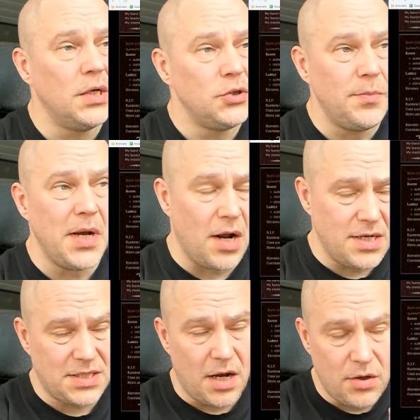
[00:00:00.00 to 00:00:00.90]
To be
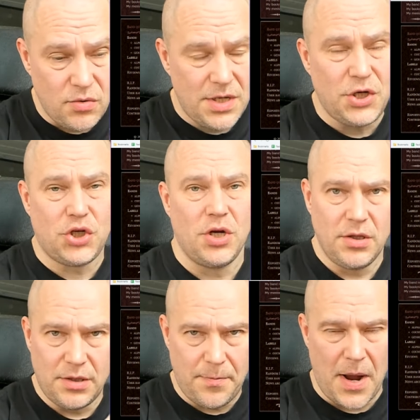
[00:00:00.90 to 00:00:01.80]
honest, I wish
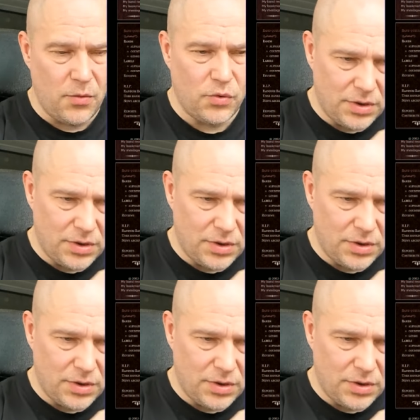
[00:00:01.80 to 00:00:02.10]
the band would